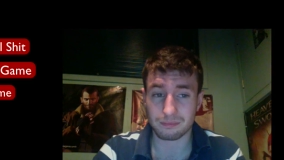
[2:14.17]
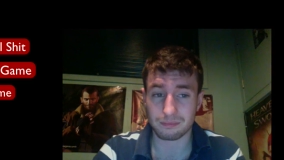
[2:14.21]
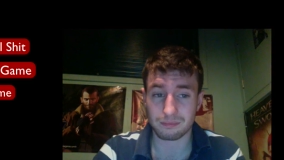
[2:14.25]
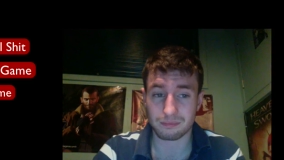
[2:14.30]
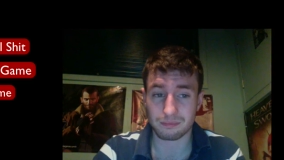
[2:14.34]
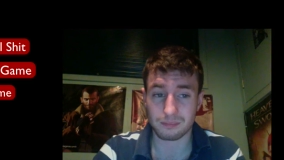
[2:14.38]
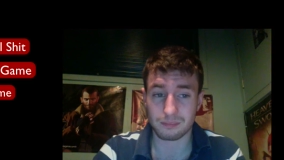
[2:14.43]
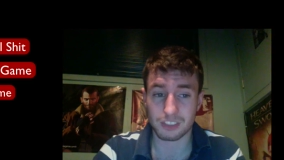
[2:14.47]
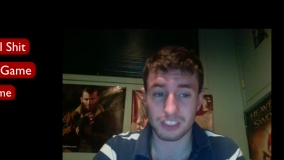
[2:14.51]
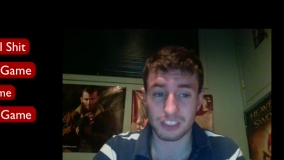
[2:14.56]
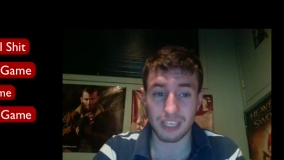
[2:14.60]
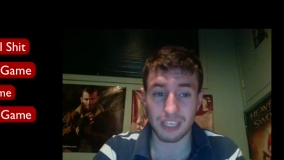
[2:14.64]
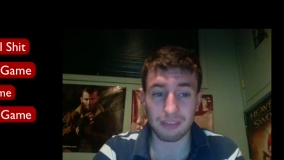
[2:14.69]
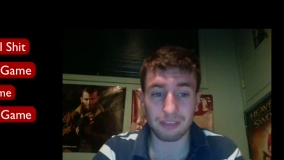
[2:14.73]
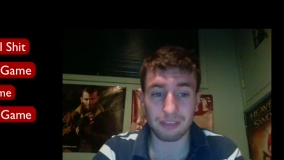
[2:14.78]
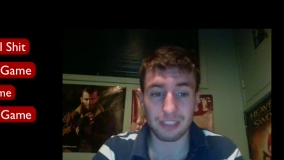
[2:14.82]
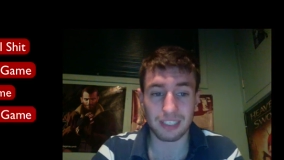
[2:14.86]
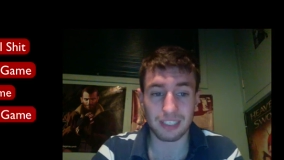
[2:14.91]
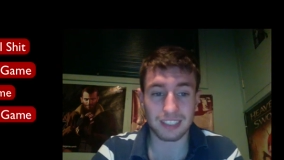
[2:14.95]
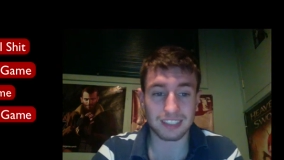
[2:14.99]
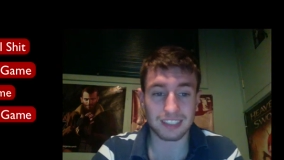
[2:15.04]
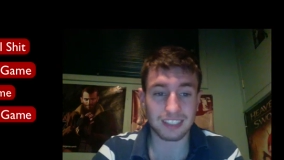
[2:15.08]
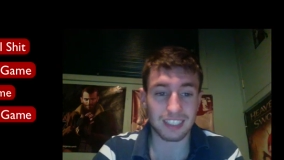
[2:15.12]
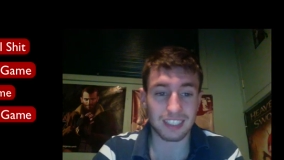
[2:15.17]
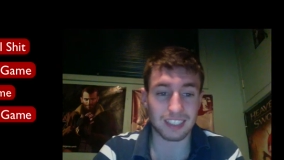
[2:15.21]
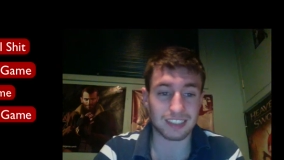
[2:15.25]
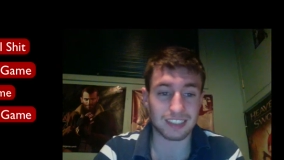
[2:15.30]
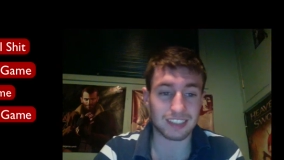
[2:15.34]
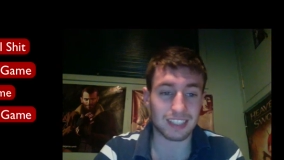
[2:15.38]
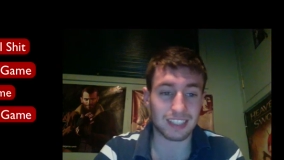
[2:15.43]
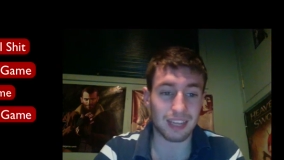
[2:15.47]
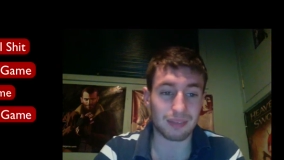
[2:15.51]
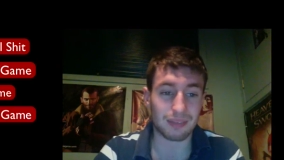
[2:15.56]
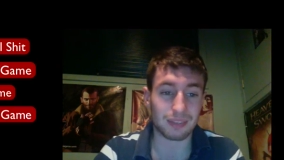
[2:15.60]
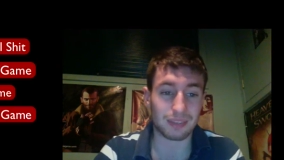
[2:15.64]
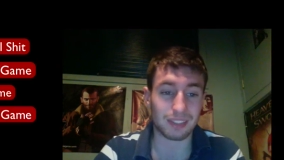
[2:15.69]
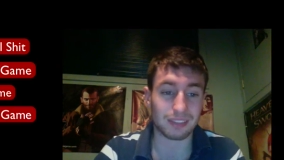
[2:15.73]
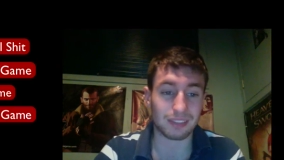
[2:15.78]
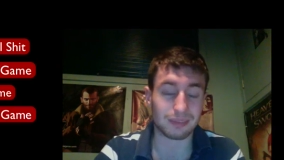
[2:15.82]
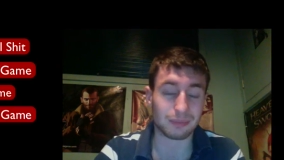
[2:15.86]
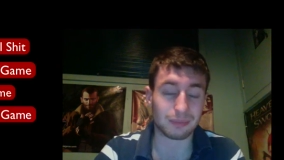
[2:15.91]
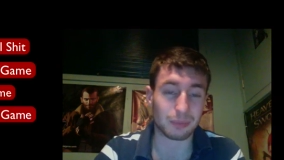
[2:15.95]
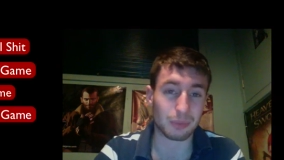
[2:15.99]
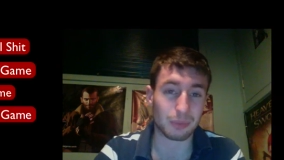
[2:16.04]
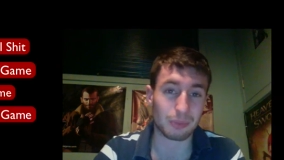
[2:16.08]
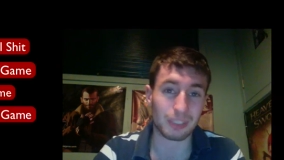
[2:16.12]
7, let's say a
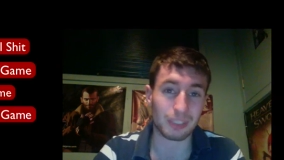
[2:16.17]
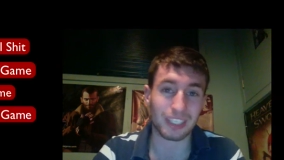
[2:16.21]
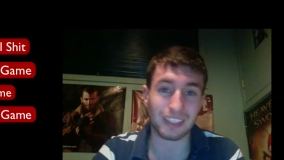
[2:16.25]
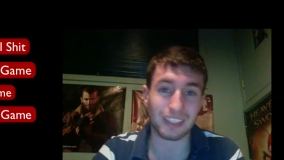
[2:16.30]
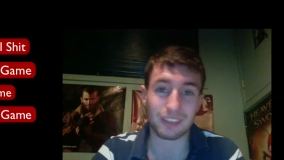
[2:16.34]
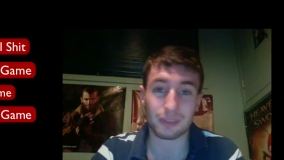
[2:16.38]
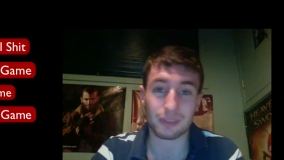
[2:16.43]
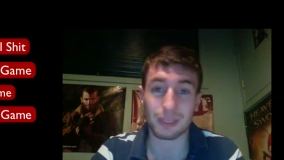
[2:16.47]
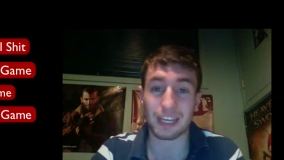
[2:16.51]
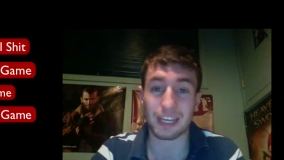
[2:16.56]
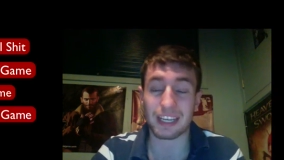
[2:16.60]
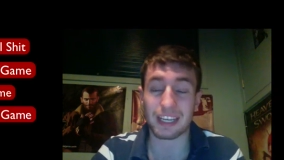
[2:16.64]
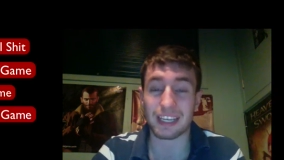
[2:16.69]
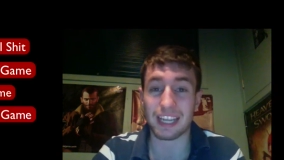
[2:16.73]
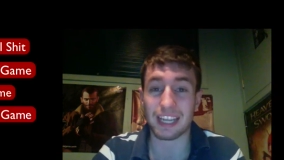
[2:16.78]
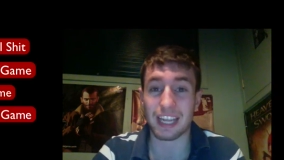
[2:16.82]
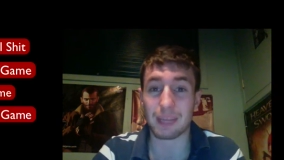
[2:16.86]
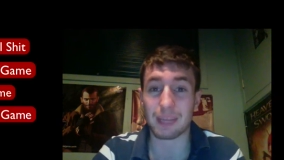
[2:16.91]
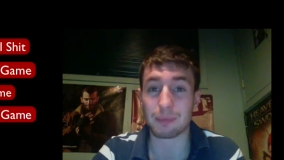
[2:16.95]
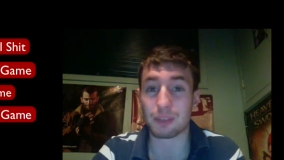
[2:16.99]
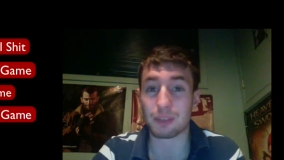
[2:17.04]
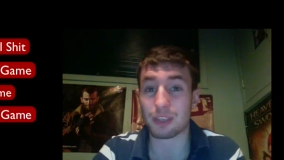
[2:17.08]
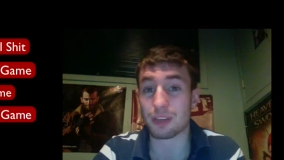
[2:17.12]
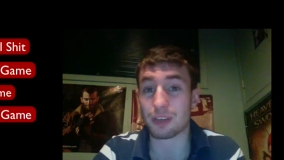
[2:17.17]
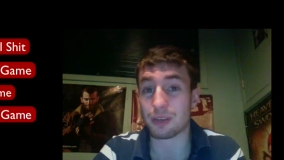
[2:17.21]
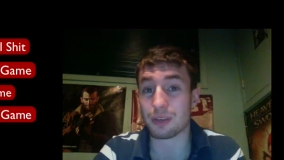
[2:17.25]
7 would be a great game.